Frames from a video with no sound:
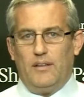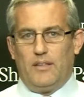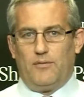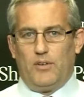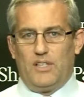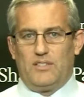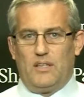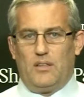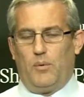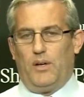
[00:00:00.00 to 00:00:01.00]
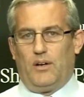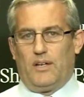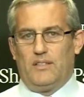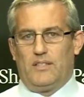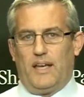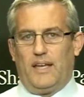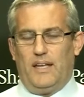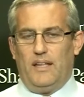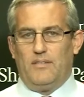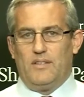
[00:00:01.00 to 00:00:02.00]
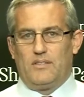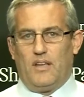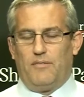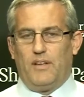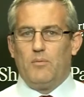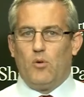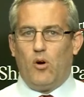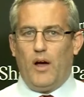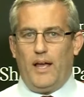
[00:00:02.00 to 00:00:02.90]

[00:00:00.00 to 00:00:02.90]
They've really said that we're not going to take any of this stuff anymore,